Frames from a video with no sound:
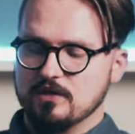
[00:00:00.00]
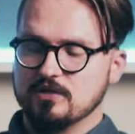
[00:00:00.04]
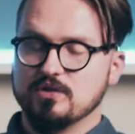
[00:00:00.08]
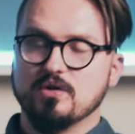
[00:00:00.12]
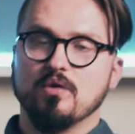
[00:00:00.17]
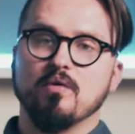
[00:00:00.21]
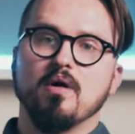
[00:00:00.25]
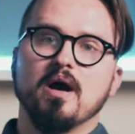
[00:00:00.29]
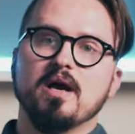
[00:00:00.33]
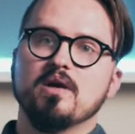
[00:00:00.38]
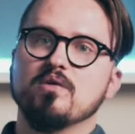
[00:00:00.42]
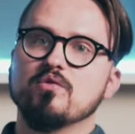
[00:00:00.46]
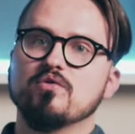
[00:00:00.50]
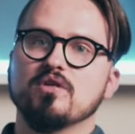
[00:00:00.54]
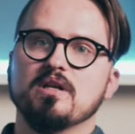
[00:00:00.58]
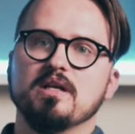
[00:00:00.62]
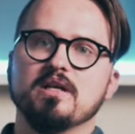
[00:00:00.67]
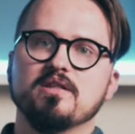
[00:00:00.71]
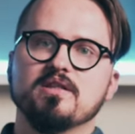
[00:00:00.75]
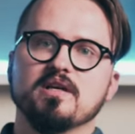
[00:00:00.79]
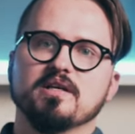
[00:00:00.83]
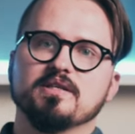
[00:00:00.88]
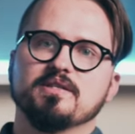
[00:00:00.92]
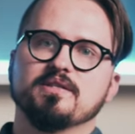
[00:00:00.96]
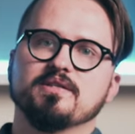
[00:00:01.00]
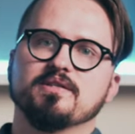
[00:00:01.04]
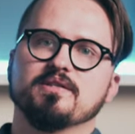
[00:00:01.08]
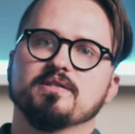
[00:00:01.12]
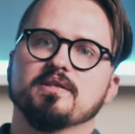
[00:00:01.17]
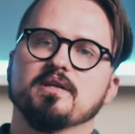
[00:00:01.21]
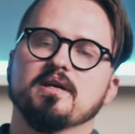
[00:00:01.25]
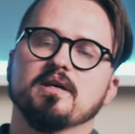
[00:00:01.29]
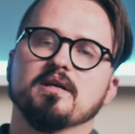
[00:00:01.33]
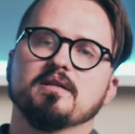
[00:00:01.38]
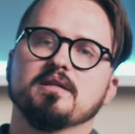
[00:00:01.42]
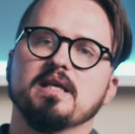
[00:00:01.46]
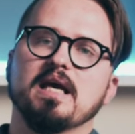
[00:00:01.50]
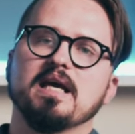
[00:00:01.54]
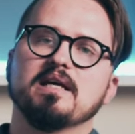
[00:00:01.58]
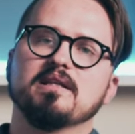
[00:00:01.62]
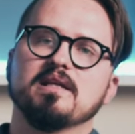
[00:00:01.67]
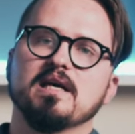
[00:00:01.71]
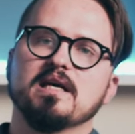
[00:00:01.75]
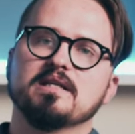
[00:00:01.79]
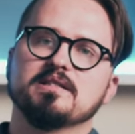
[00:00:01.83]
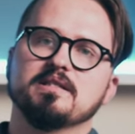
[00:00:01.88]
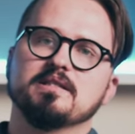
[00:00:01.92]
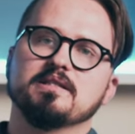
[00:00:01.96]
so I usually just uh, take
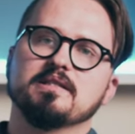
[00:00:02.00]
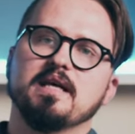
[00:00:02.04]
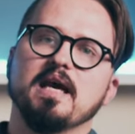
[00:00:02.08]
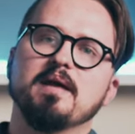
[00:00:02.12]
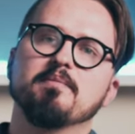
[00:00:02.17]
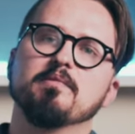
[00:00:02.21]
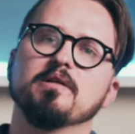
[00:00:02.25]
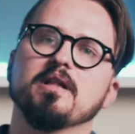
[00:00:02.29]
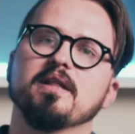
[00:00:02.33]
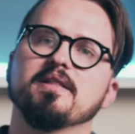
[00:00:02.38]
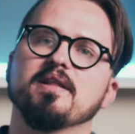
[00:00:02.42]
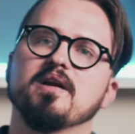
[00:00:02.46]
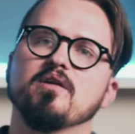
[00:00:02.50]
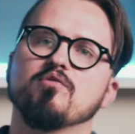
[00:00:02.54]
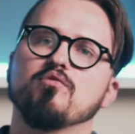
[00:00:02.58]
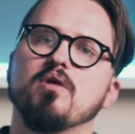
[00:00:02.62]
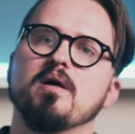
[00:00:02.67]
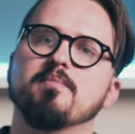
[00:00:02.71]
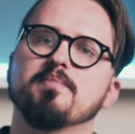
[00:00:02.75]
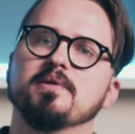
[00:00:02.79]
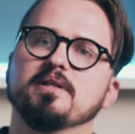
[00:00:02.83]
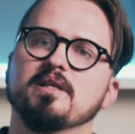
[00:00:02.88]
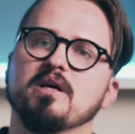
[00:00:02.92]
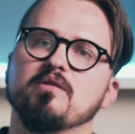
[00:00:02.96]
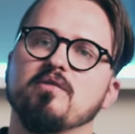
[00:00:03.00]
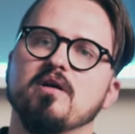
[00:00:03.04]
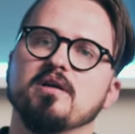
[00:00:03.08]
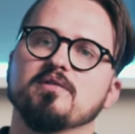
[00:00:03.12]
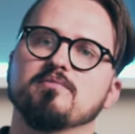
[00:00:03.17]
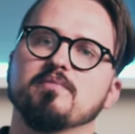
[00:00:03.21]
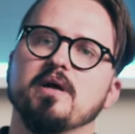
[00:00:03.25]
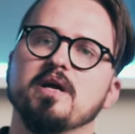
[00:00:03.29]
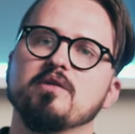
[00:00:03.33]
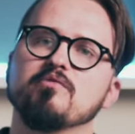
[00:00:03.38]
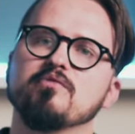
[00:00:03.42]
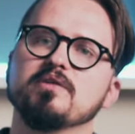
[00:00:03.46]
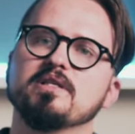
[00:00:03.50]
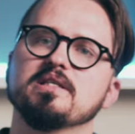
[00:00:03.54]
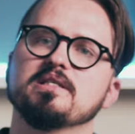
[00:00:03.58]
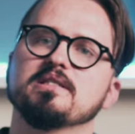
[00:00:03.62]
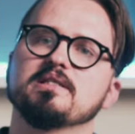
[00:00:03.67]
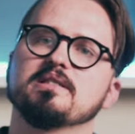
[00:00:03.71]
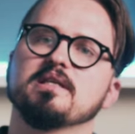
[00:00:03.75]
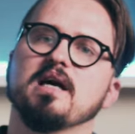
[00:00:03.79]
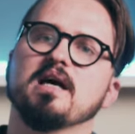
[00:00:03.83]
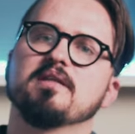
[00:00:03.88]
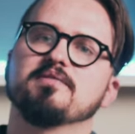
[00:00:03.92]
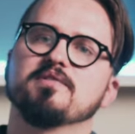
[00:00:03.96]
the excess cable and I wrap it around my
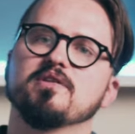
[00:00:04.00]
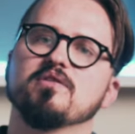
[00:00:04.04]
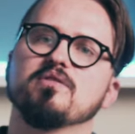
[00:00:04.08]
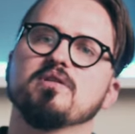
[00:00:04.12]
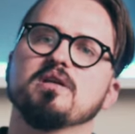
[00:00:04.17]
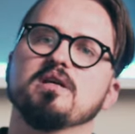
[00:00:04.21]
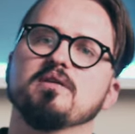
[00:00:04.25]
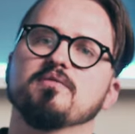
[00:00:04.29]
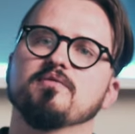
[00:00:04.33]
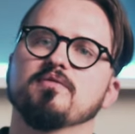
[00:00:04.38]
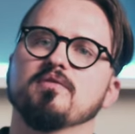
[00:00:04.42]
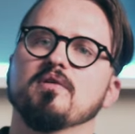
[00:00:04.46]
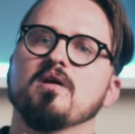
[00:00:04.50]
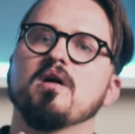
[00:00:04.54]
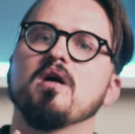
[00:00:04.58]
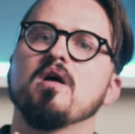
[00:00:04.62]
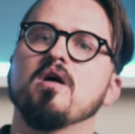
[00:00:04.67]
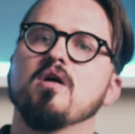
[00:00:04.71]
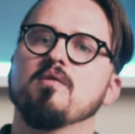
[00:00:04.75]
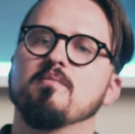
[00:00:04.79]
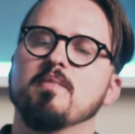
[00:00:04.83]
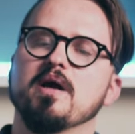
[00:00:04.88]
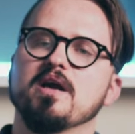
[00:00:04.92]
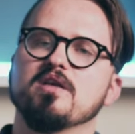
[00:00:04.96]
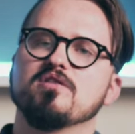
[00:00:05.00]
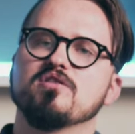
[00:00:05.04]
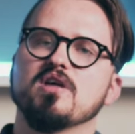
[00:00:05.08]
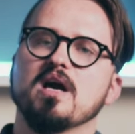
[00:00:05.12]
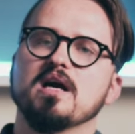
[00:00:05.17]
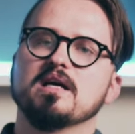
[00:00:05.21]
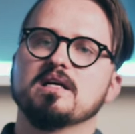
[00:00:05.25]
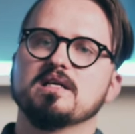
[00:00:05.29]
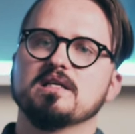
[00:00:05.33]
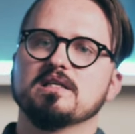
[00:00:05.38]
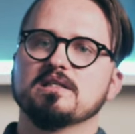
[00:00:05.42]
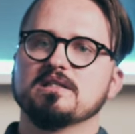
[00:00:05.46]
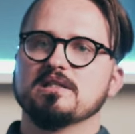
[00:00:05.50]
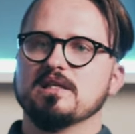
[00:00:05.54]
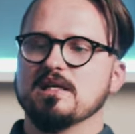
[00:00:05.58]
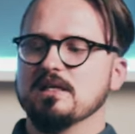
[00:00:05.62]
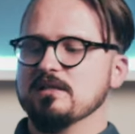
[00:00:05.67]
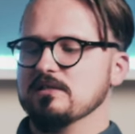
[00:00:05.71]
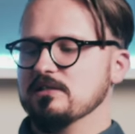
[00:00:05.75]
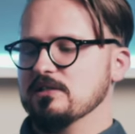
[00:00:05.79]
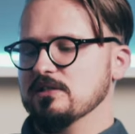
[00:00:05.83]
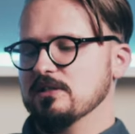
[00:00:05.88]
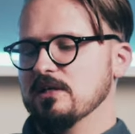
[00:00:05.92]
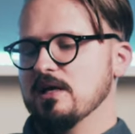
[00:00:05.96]
wrist, underneath my jacket
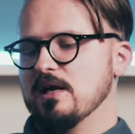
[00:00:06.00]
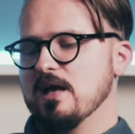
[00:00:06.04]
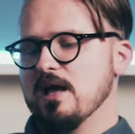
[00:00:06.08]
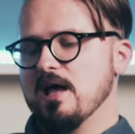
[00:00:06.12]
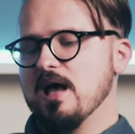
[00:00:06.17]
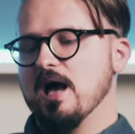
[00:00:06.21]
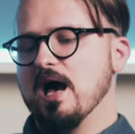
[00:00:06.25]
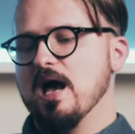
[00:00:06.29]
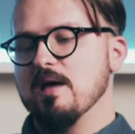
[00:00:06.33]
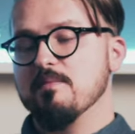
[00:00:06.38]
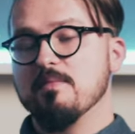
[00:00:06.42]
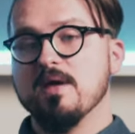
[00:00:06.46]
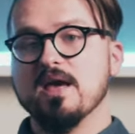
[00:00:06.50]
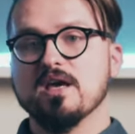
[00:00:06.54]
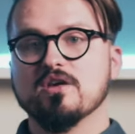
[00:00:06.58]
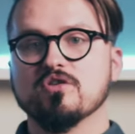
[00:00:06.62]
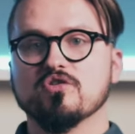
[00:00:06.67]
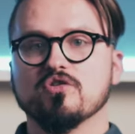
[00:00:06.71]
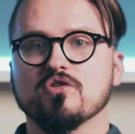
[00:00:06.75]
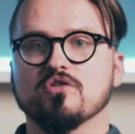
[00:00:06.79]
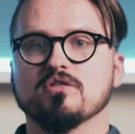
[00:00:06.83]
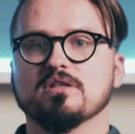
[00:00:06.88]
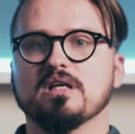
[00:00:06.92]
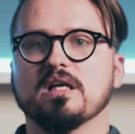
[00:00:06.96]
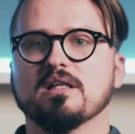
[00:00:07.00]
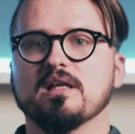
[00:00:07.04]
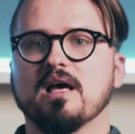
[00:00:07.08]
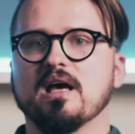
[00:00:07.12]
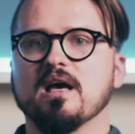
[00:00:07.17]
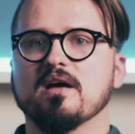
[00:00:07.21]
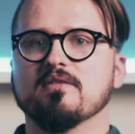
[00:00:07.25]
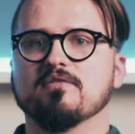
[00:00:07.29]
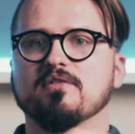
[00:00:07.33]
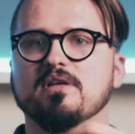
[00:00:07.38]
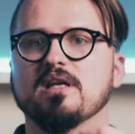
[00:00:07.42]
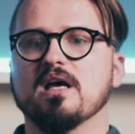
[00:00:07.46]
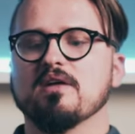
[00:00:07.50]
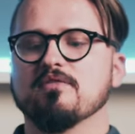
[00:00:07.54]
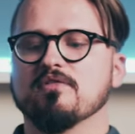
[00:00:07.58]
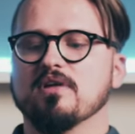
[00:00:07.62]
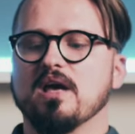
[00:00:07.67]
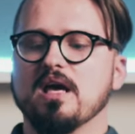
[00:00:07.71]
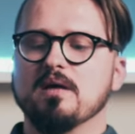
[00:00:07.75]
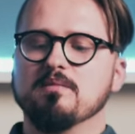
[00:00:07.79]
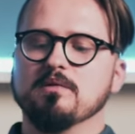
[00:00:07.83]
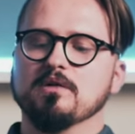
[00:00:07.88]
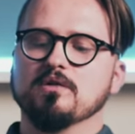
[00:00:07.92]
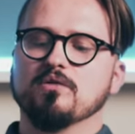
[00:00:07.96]
and I make sure that I have enough
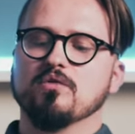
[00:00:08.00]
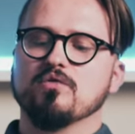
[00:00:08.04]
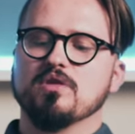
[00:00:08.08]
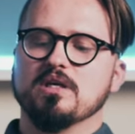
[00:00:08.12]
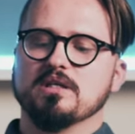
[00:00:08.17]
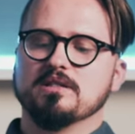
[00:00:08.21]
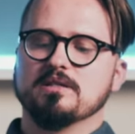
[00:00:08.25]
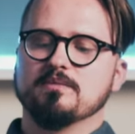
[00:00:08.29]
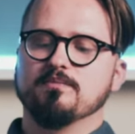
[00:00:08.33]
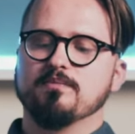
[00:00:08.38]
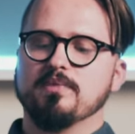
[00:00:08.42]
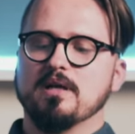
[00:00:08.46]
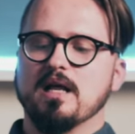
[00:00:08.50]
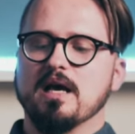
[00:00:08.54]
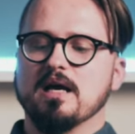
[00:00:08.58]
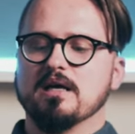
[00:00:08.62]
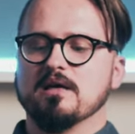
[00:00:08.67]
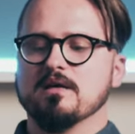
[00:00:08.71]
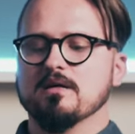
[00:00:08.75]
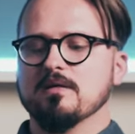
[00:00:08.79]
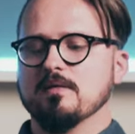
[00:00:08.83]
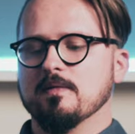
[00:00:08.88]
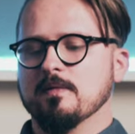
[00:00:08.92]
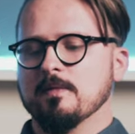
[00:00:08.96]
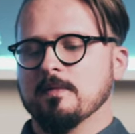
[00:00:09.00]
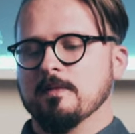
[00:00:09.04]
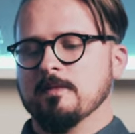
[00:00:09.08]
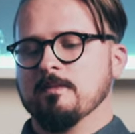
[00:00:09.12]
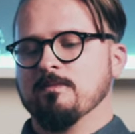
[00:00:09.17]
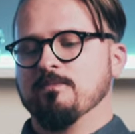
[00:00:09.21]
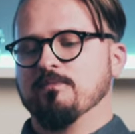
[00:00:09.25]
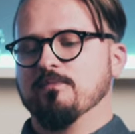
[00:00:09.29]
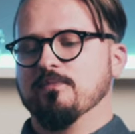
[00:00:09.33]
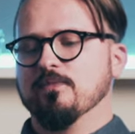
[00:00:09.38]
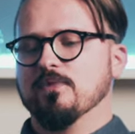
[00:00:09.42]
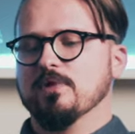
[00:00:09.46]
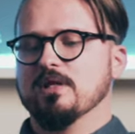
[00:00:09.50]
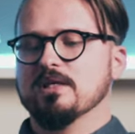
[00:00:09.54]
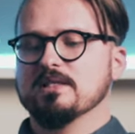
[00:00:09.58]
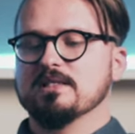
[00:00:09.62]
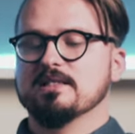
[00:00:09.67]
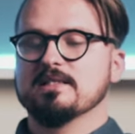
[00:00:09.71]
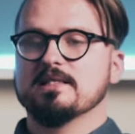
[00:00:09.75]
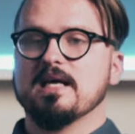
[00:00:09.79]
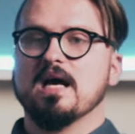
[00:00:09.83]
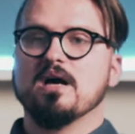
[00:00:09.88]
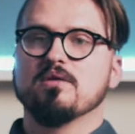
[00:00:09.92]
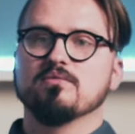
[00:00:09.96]
cable to just plug the
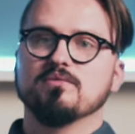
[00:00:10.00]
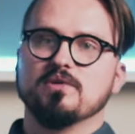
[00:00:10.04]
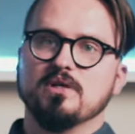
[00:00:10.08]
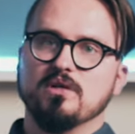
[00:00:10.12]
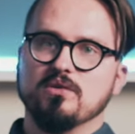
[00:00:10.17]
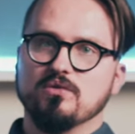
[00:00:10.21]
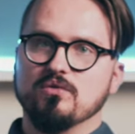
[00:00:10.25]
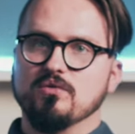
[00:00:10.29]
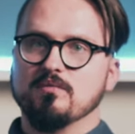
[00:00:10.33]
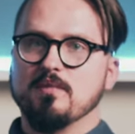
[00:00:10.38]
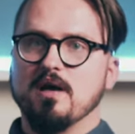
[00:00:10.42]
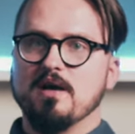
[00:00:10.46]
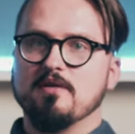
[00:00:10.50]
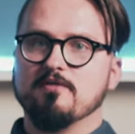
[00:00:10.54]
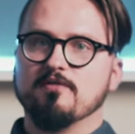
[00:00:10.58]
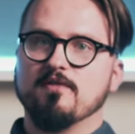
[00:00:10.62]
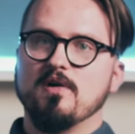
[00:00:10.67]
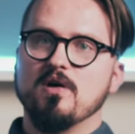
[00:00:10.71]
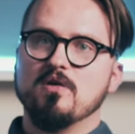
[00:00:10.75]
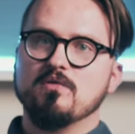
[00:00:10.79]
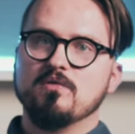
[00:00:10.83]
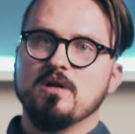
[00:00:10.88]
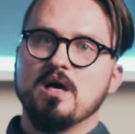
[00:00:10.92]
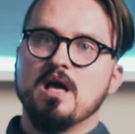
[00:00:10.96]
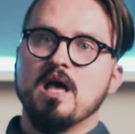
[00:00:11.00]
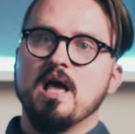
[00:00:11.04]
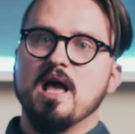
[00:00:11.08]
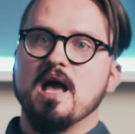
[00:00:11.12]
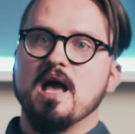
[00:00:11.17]
sound into my phone